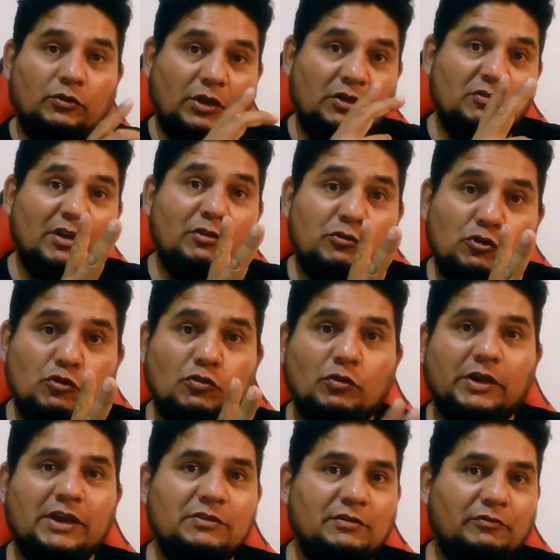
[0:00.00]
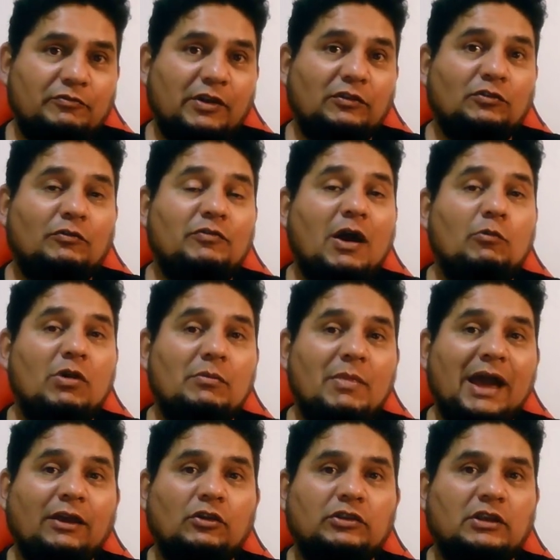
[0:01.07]
Ether2 interface of our
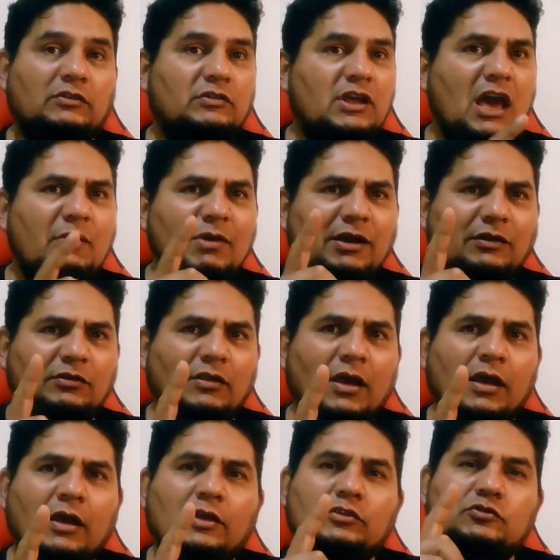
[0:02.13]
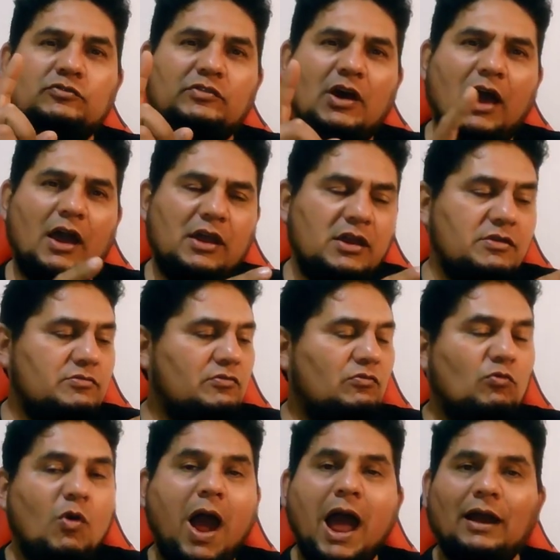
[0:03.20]
Mikrotik. Never to the
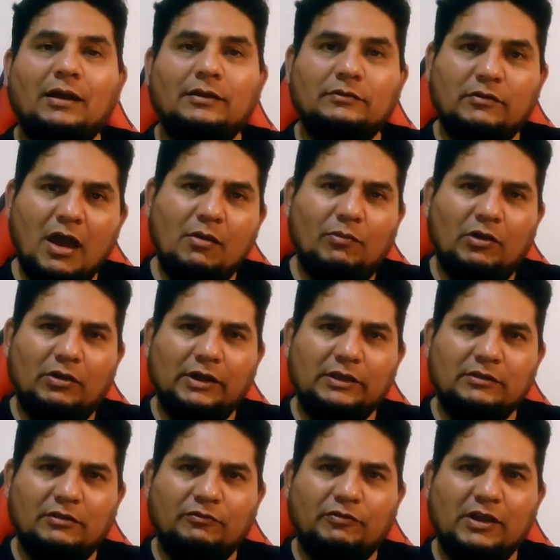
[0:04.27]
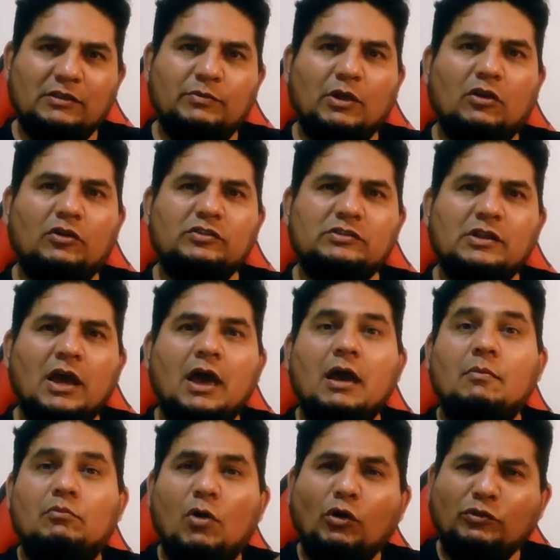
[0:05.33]
Ether1 interface because
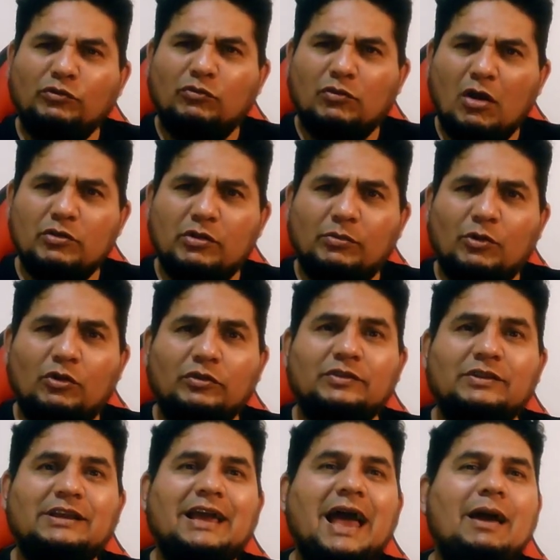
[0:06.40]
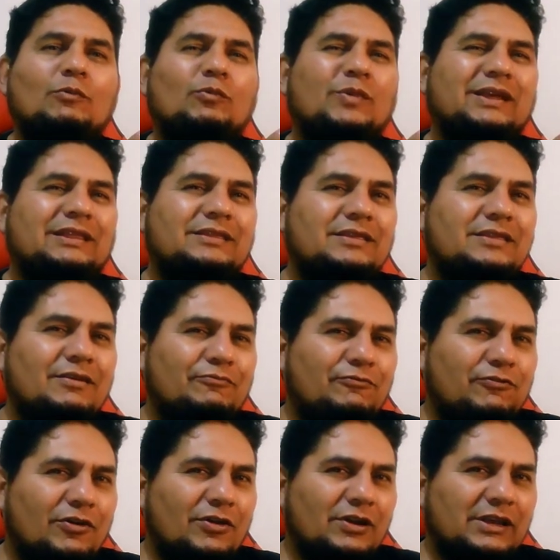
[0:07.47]
most router boards come with
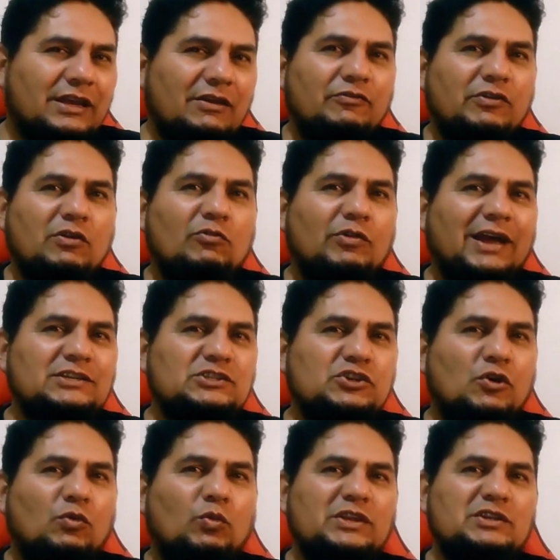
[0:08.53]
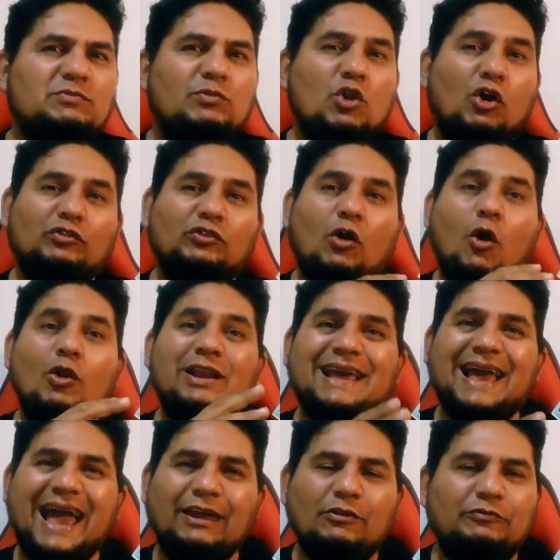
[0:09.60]
default configuration which blocks all
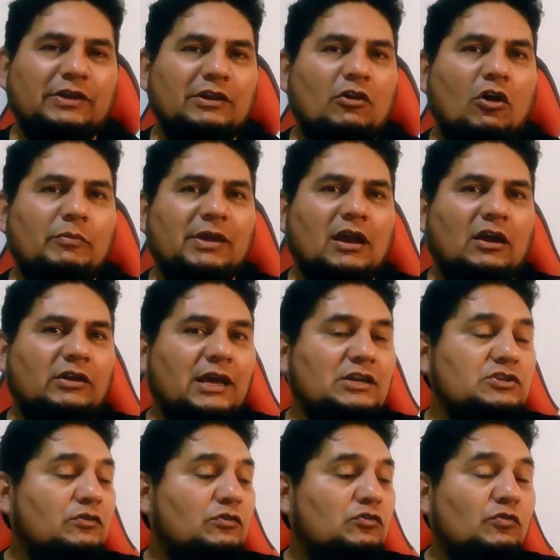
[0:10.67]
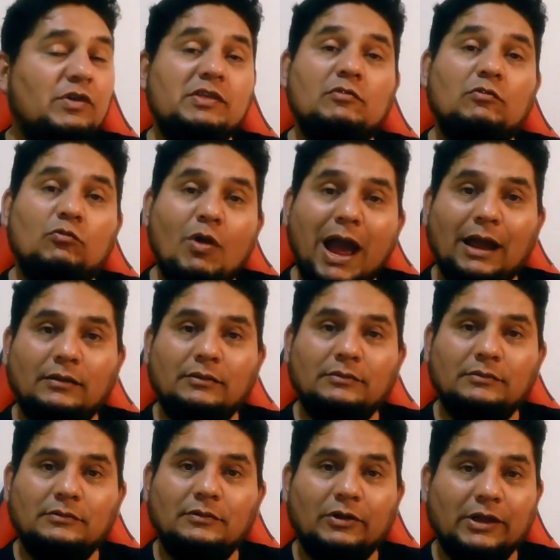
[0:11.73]
kind of incoming connection to Ether1.
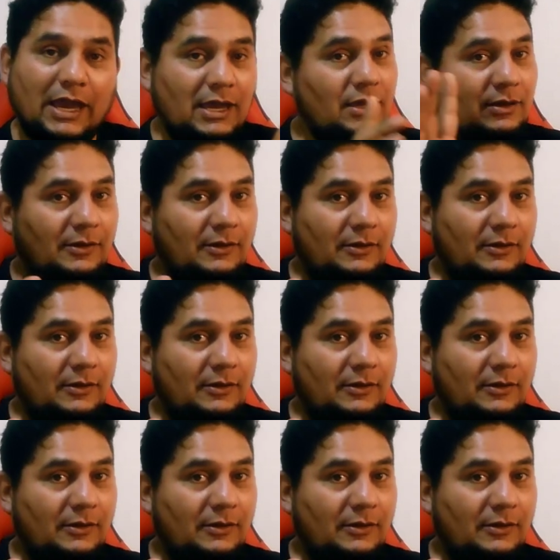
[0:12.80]
Okay?